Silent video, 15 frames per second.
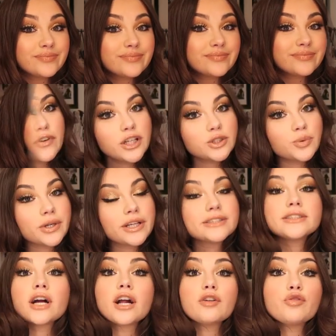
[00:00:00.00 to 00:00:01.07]
So first we're going
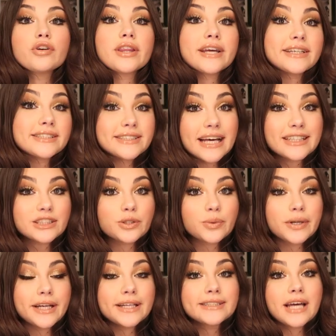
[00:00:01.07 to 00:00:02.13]
to start off with
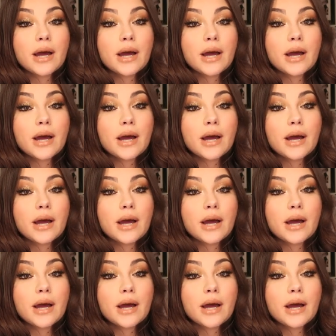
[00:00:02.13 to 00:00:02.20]
accessories.